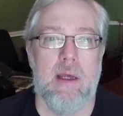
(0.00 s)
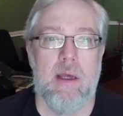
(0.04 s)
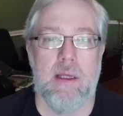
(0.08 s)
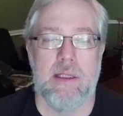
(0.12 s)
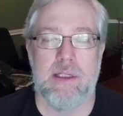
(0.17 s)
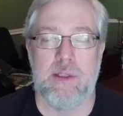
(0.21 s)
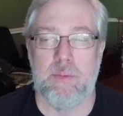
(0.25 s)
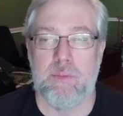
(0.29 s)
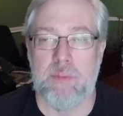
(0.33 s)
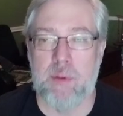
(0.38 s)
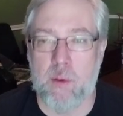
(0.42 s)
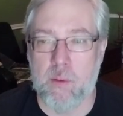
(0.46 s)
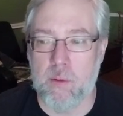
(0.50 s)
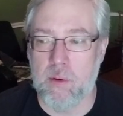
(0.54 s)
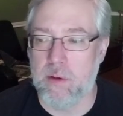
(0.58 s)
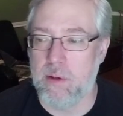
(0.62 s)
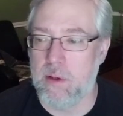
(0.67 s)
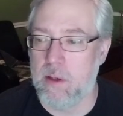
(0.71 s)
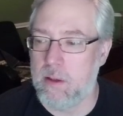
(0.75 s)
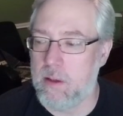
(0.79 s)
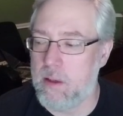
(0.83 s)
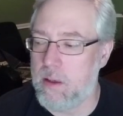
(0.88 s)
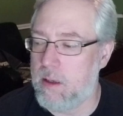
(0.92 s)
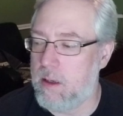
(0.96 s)
It's
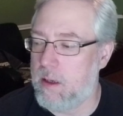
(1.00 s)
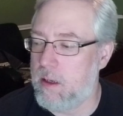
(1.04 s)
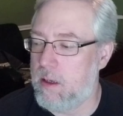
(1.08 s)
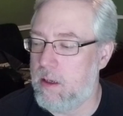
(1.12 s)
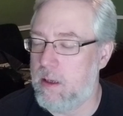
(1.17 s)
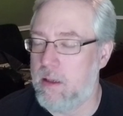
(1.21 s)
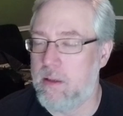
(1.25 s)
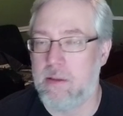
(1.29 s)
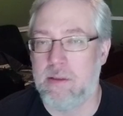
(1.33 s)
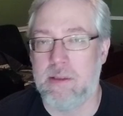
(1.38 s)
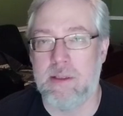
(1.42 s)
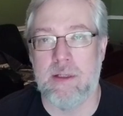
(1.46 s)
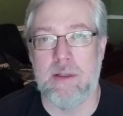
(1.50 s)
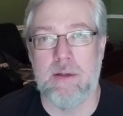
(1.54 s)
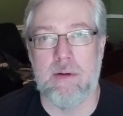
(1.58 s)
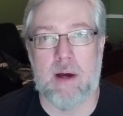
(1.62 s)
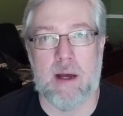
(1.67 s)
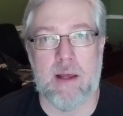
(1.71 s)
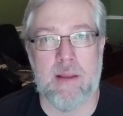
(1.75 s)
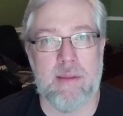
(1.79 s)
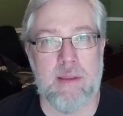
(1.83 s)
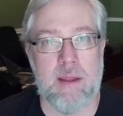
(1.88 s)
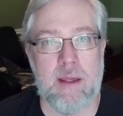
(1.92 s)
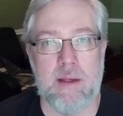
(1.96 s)
important
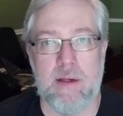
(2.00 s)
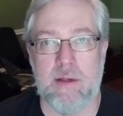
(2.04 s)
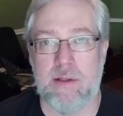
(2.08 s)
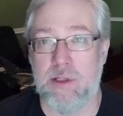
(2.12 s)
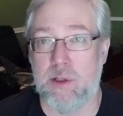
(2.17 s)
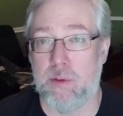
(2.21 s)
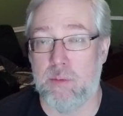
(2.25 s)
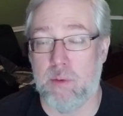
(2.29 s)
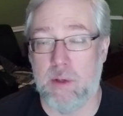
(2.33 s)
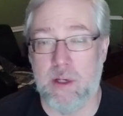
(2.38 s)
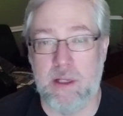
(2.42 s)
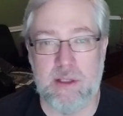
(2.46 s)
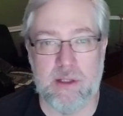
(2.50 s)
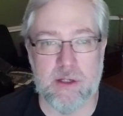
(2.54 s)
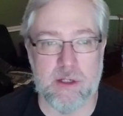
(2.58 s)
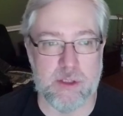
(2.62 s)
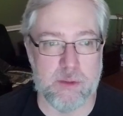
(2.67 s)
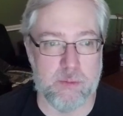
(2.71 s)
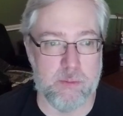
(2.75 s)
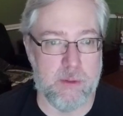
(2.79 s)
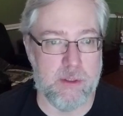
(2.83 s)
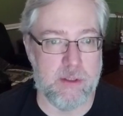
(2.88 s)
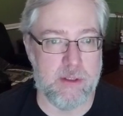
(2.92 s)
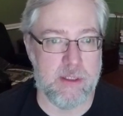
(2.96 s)
to read
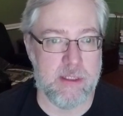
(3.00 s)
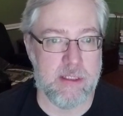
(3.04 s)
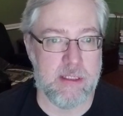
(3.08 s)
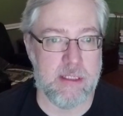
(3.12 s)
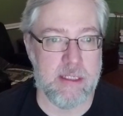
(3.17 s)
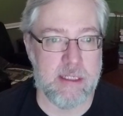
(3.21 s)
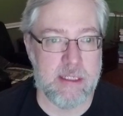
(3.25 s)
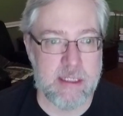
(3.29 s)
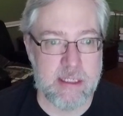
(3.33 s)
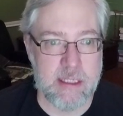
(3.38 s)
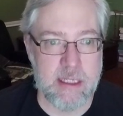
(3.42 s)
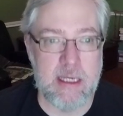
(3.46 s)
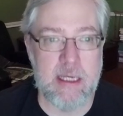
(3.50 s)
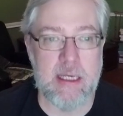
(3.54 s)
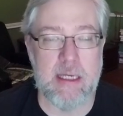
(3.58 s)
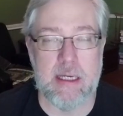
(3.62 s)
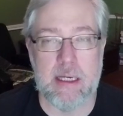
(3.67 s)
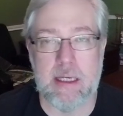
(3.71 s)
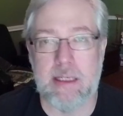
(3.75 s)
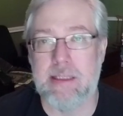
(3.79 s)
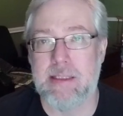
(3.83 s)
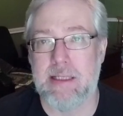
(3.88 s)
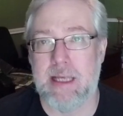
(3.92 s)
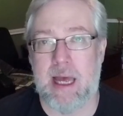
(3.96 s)
those books to
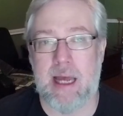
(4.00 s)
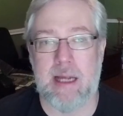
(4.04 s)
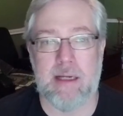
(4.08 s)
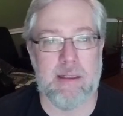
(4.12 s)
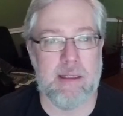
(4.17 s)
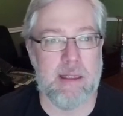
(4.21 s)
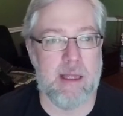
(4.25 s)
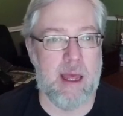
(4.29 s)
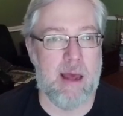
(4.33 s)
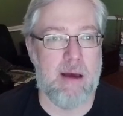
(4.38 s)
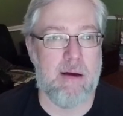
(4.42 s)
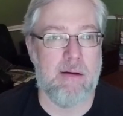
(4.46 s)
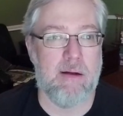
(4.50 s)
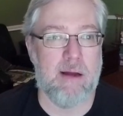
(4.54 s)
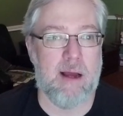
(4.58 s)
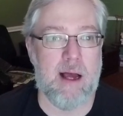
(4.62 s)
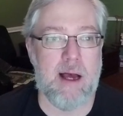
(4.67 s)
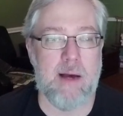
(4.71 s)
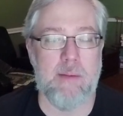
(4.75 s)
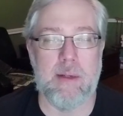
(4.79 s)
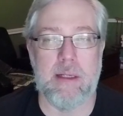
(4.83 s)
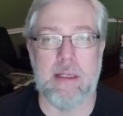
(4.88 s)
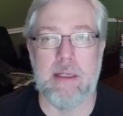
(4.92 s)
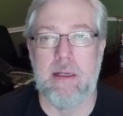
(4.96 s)
see exactly how
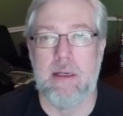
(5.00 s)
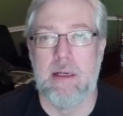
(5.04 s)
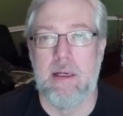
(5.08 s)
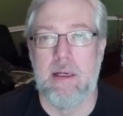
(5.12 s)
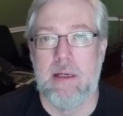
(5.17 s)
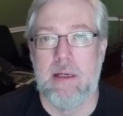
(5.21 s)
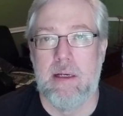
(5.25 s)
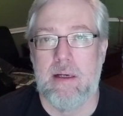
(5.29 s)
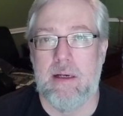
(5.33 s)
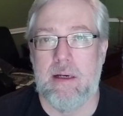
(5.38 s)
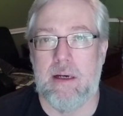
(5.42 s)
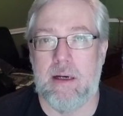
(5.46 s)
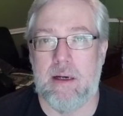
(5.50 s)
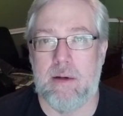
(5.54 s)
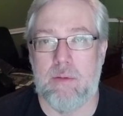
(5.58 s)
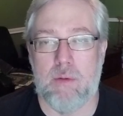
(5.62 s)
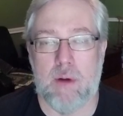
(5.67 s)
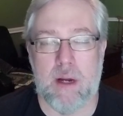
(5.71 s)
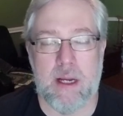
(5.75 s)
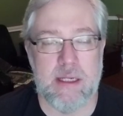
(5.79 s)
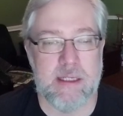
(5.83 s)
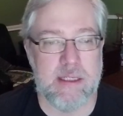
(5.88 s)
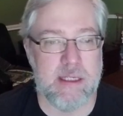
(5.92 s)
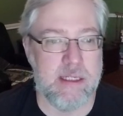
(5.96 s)
common
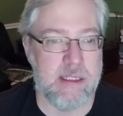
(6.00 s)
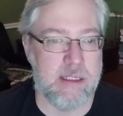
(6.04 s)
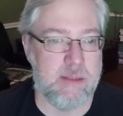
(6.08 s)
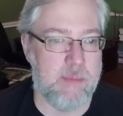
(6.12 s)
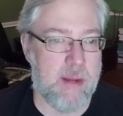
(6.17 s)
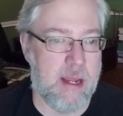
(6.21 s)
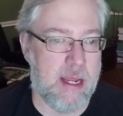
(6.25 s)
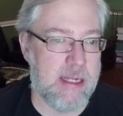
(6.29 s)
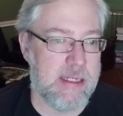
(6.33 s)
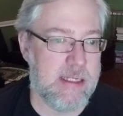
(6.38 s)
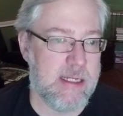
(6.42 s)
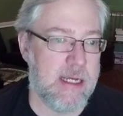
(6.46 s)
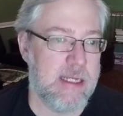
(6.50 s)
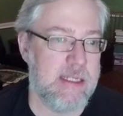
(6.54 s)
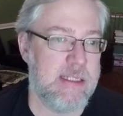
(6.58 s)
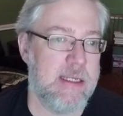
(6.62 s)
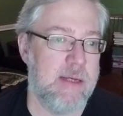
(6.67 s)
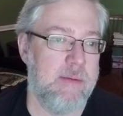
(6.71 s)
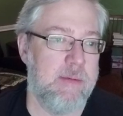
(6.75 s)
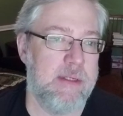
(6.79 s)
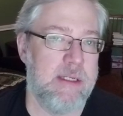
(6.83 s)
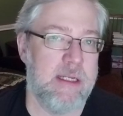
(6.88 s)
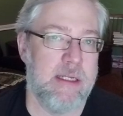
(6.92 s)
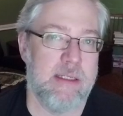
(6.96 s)
racism,
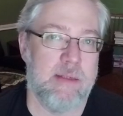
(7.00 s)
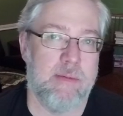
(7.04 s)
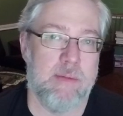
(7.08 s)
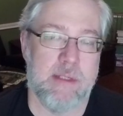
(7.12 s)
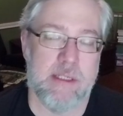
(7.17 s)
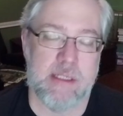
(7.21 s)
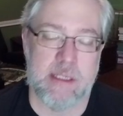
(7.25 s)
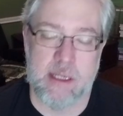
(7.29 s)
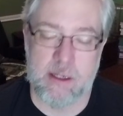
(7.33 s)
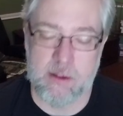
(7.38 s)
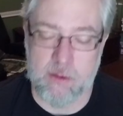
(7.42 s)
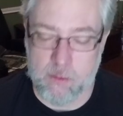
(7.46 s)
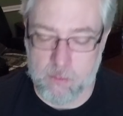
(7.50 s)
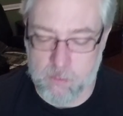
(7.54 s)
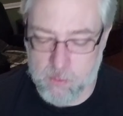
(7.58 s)
anti-Semitism, etc.